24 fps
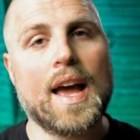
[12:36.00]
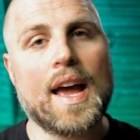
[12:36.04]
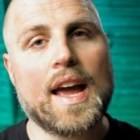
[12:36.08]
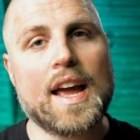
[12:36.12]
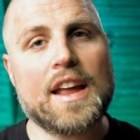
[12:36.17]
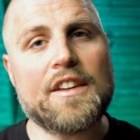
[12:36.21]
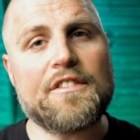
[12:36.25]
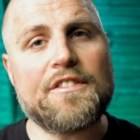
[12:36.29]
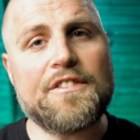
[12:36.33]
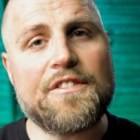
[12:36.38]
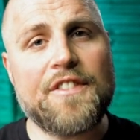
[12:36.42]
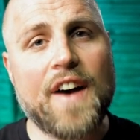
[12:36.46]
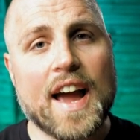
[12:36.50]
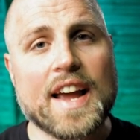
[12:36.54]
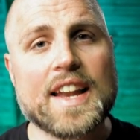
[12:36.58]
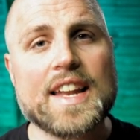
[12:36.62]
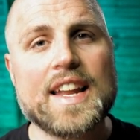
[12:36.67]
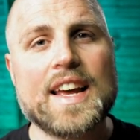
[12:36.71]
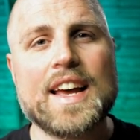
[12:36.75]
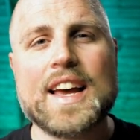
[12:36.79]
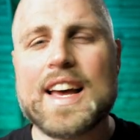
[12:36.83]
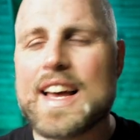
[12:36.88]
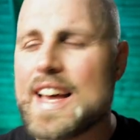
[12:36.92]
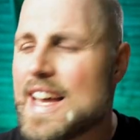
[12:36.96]
In
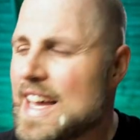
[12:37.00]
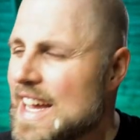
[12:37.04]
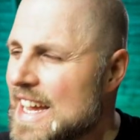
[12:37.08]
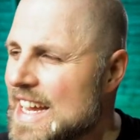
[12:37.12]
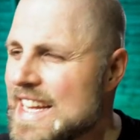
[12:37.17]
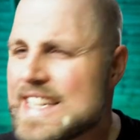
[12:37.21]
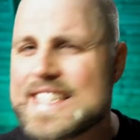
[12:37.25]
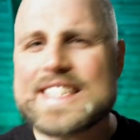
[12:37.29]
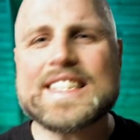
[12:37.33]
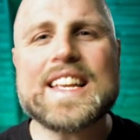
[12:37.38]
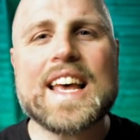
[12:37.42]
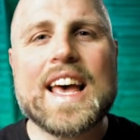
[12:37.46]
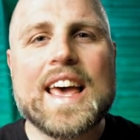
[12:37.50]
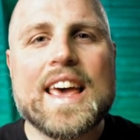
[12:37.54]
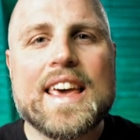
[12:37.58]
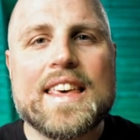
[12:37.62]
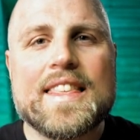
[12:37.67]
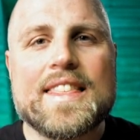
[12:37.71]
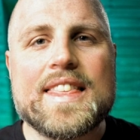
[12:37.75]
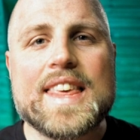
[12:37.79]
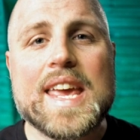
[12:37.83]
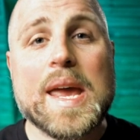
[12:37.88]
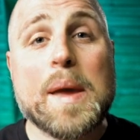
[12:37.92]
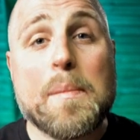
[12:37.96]
fact, it's
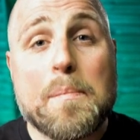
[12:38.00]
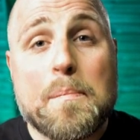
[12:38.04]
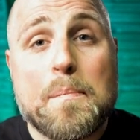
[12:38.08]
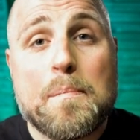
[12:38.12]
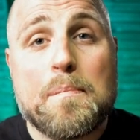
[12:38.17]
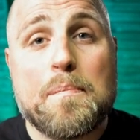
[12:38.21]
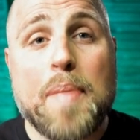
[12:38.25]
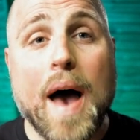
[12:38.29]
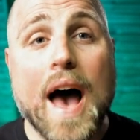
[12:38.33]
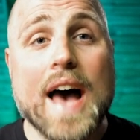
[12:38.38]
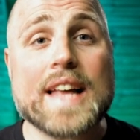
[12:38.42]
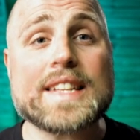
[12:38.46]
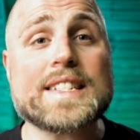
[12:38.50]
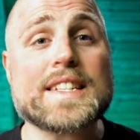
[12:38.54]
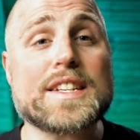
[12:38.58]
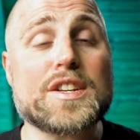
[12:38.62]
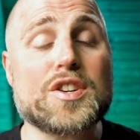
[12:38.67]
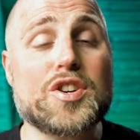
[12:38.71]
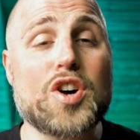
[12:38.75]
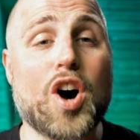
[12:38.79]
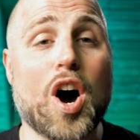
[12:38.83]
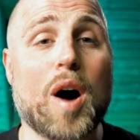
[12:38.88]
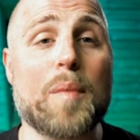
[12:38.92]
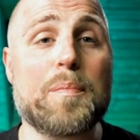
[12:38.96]
the
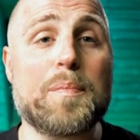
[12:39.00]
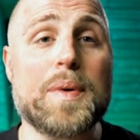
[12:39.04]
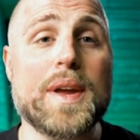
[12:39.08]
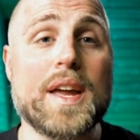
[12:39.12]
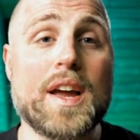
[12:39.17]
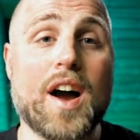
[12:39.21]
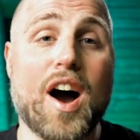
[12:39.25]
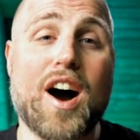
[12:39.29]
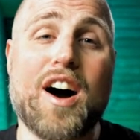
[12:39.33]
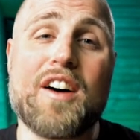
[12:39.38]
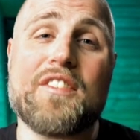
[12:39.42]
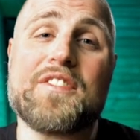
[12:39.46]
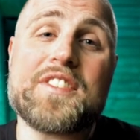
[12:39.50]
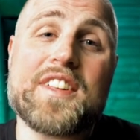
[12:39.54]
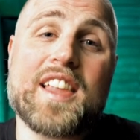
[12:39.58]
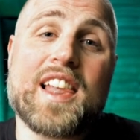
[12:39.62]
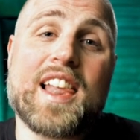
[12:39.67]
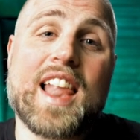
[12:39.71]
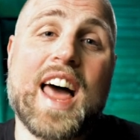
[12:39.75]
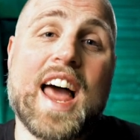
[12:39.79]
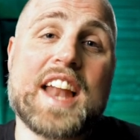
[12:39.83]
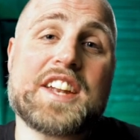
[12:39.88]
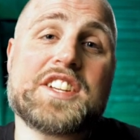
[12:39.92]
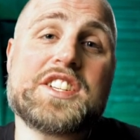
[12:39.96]
best copy of the
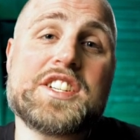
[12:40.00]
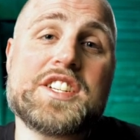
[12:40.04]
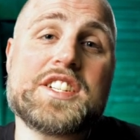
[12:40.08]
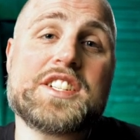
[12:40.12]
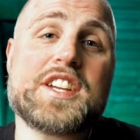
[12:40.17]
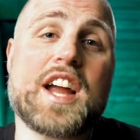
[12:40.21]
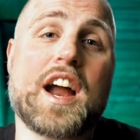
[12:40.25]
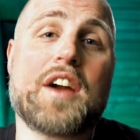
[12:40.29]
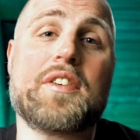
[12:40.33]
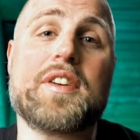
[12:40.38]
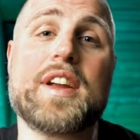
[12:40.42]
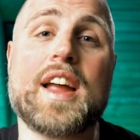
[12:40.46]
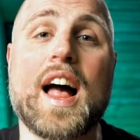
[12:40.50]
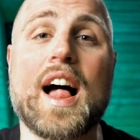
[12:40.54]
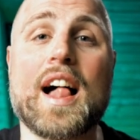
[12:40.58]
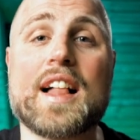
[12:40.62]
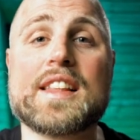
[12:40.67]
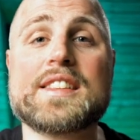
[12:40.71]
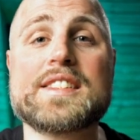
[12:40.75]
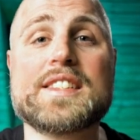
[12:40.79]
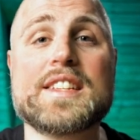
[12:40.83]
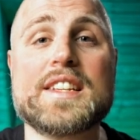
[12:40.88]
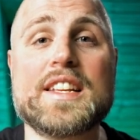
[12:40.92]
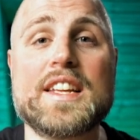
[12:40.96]
legendary
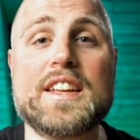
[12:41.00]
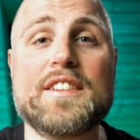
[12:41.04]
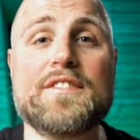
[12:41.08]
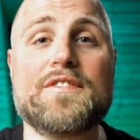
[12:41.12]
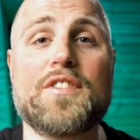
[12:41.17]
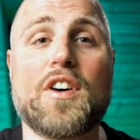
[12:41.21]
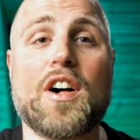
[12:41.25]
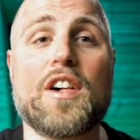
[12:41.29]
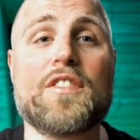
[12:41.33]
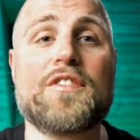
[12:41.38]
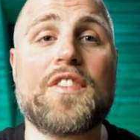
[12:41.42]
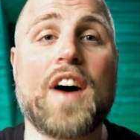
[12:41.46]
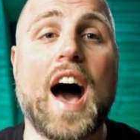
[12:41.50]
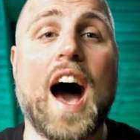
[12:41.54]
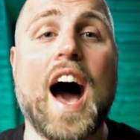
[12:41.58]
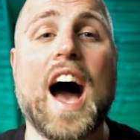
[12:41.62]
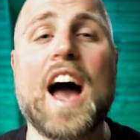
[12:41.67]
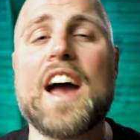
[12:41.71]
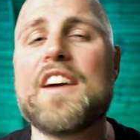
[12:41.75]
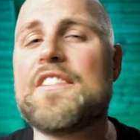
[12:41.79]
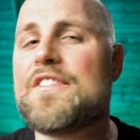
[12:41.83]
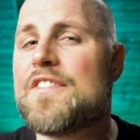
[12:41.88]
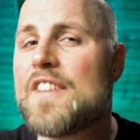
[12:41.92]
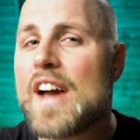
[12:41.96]
Halcyon Evolve
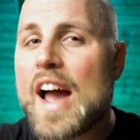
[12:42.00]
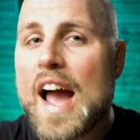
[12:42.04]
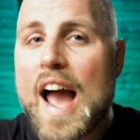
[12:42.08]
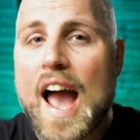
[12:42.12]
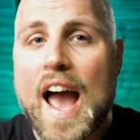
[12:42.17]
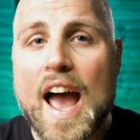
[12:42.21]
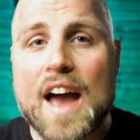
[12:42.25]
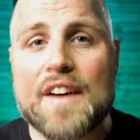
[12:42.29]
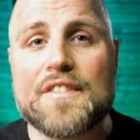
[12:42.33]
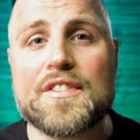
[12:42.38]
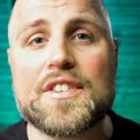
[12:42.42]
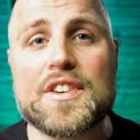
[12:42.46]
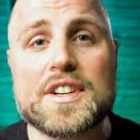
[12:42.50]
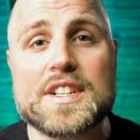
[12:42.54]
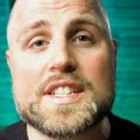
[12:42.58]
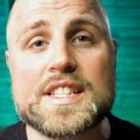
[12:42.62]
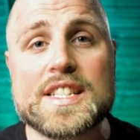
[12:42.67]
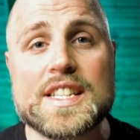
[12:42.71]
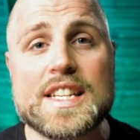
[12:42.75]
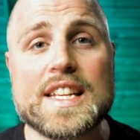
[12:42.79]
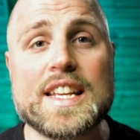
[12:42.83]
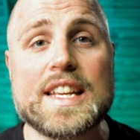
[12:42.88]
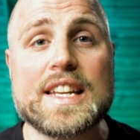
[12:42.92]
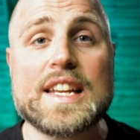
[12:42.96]
I've ever
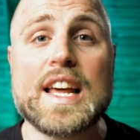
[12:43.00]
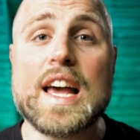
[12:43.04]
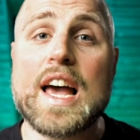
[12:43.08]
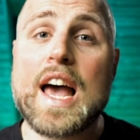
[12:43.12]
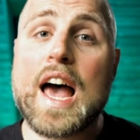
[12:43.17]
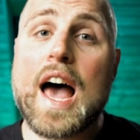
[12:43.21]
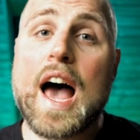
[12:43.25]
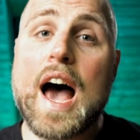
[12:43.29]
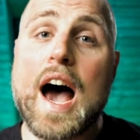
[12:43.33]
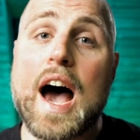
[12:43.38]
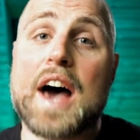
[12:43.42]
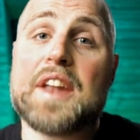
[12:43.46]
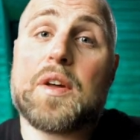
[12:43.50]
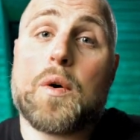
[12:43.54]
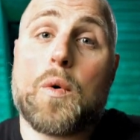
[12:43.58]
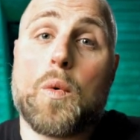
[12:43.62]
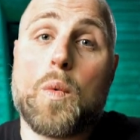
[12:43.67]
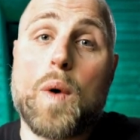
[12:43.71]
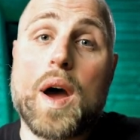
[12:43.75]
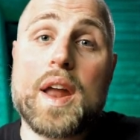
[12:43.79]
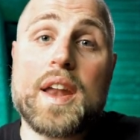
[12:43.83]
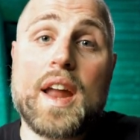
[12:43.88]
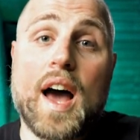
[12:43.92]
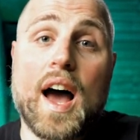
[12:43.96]
seen, and
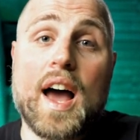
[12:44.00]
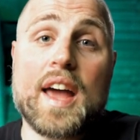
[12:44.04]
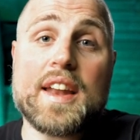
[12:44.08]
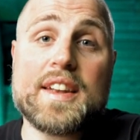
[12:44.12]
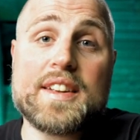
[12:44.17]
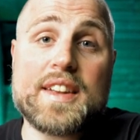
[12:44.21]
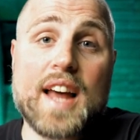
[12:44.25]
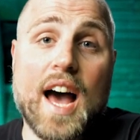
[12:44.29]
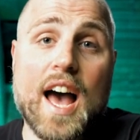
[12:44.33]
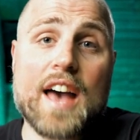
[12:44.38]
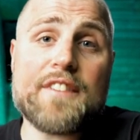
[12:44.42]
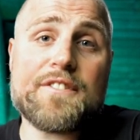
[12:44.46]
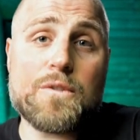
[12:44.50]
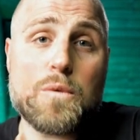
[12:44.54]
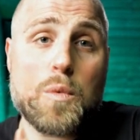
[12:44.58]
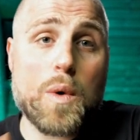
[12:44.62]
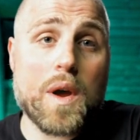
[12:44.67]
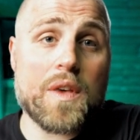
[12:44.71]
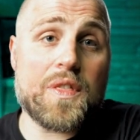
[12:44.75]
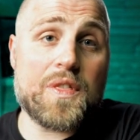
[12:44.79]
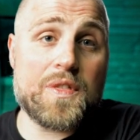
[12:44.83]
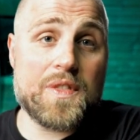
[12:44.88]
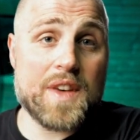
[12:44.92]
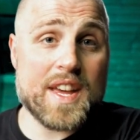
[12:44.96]
when I dive
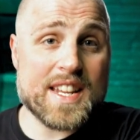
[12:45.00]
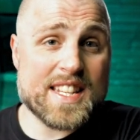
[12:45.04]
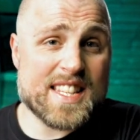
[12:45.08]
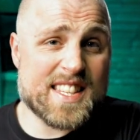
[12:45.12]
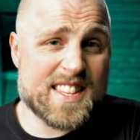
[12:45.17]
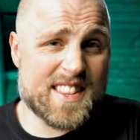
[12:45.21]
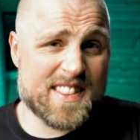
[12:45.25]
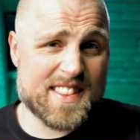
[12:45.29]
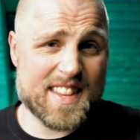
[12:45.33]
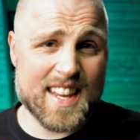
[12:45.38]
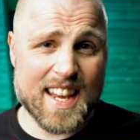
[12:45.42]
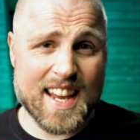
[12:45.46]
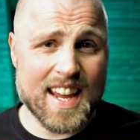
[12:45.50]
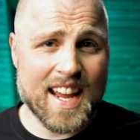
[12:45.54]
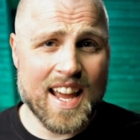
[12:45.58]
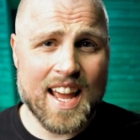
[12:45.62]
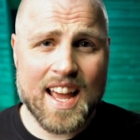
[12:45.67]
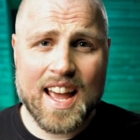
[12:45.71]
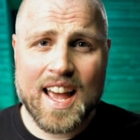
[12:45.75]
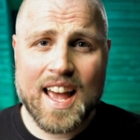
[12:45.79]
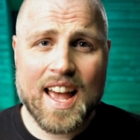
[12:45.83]
with this thing,